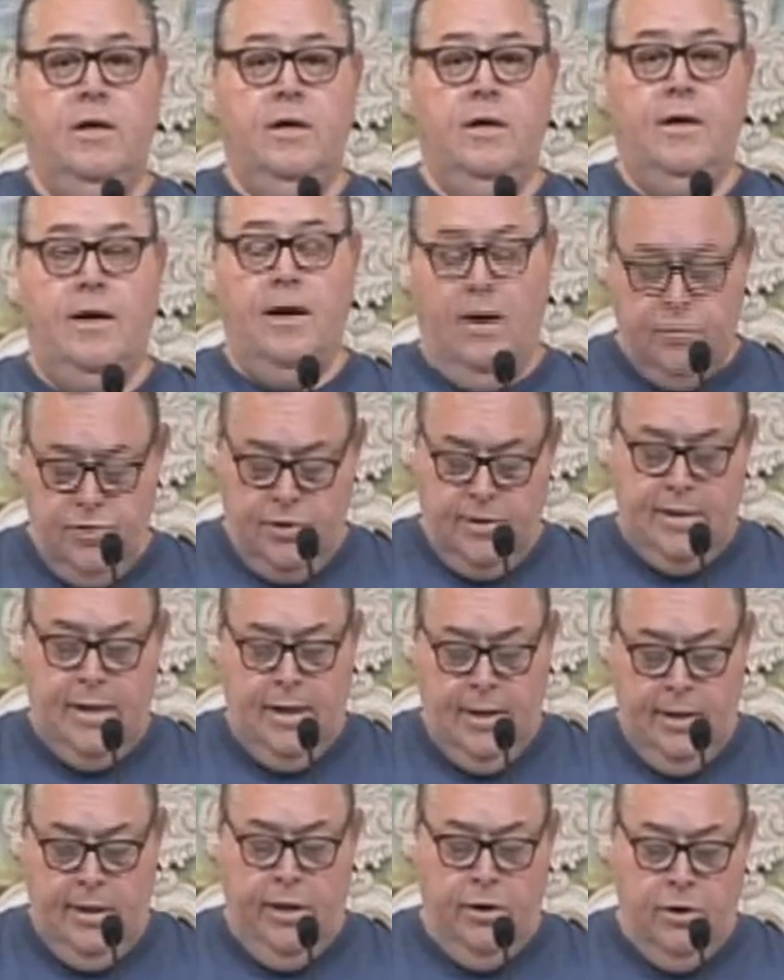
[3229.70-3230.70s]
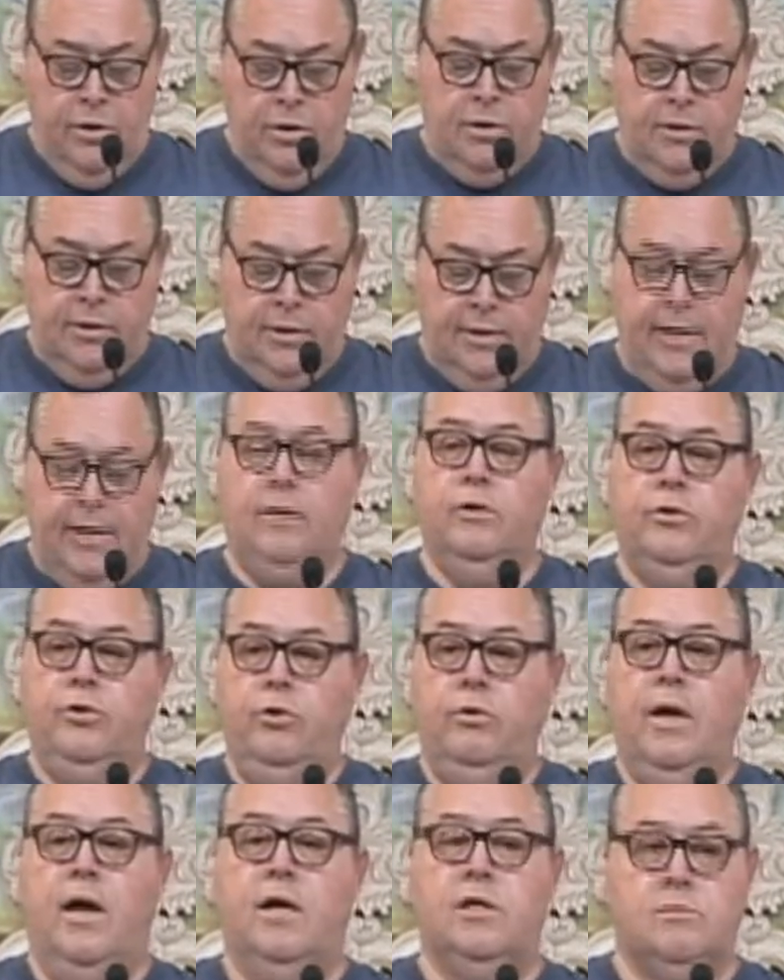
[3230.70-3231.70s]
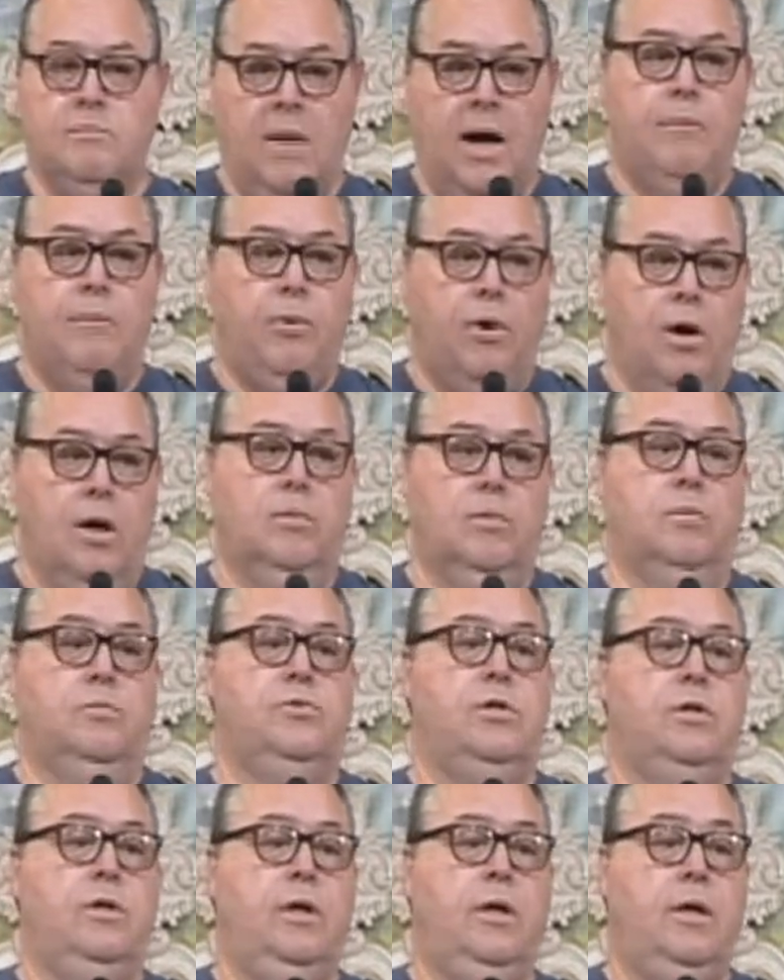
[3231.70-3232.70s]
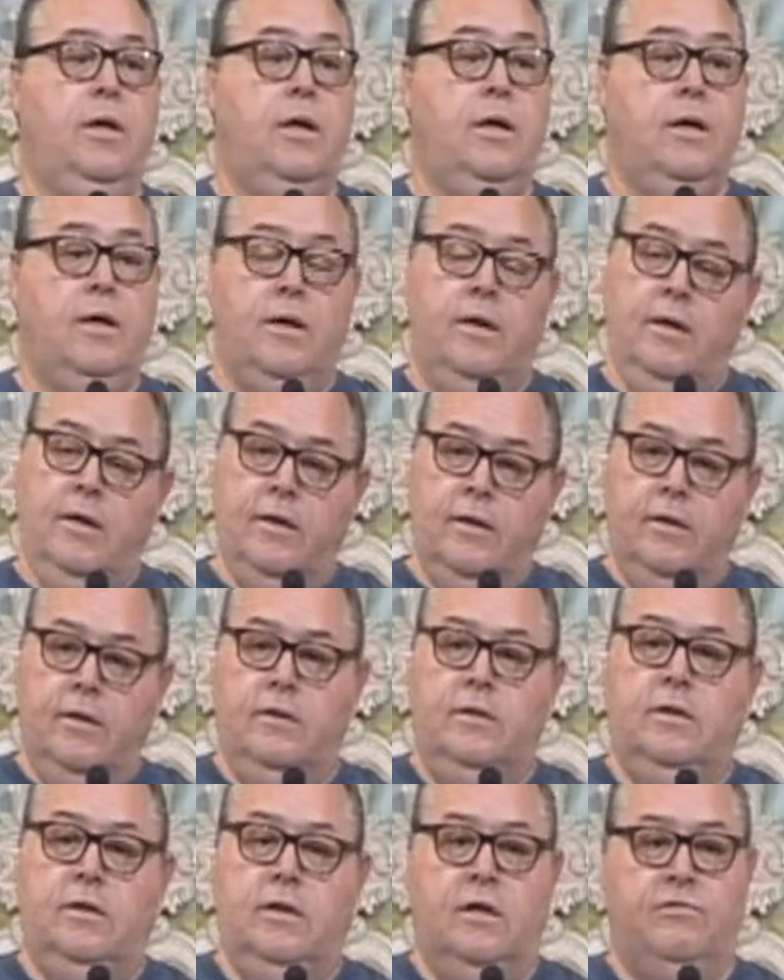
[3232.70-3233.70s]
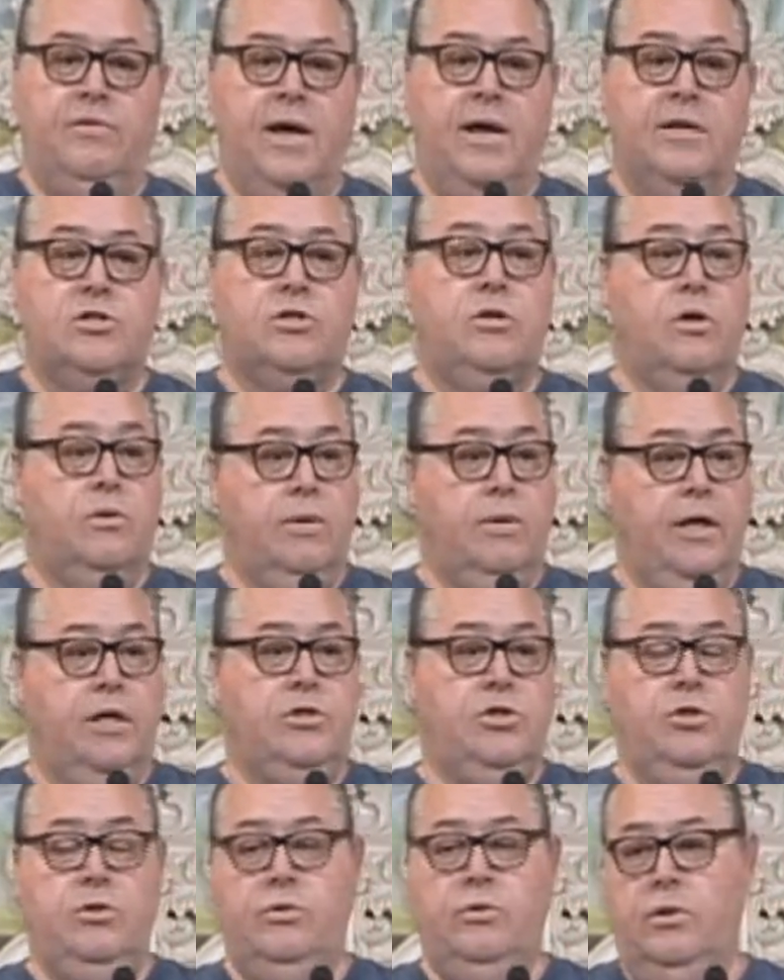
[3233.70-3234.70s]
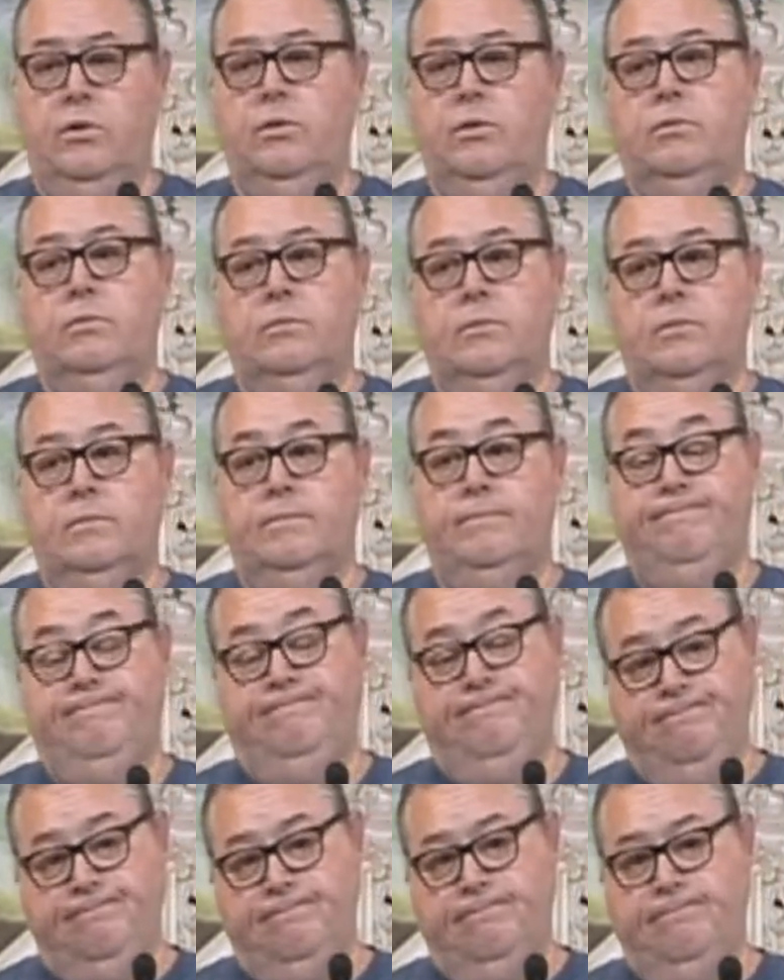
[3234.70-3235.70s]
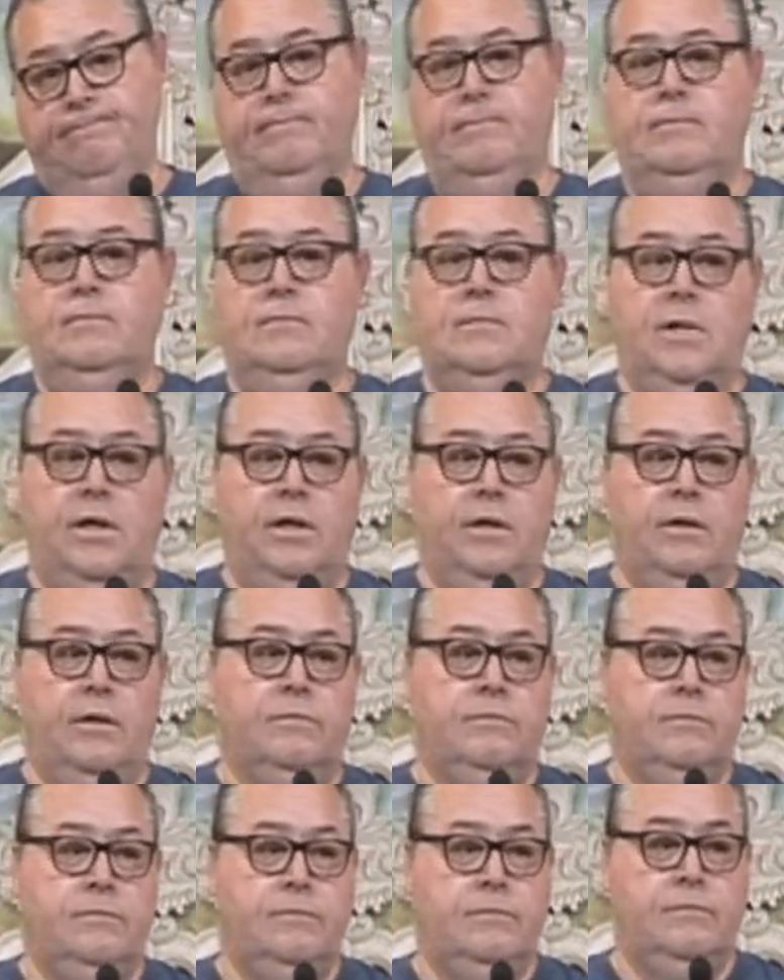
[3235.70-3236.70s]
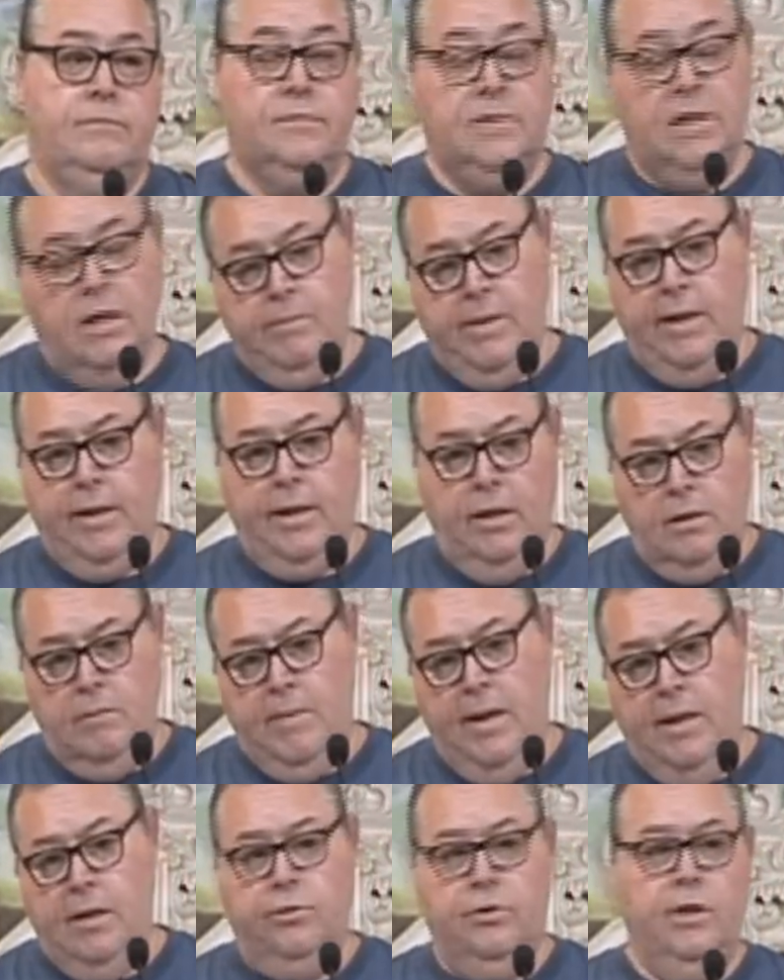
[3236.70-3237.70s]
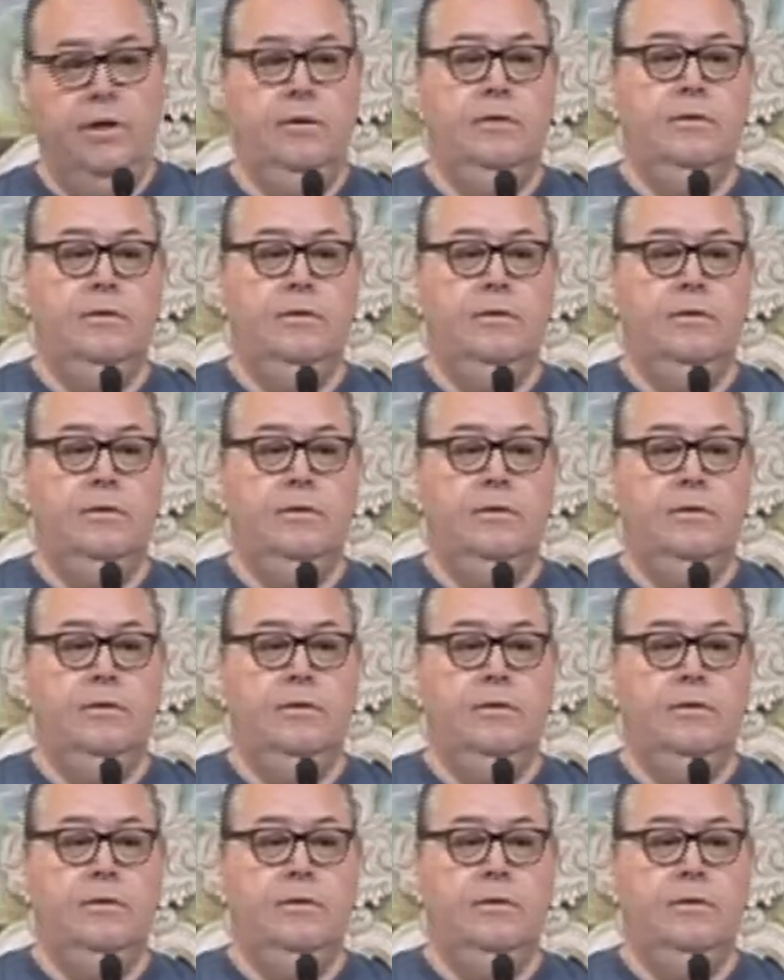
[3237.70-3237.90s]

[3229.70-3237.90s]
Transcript: I'm standing here telling you guys my problems. If that stone hits you too, hey, get back in the boundary.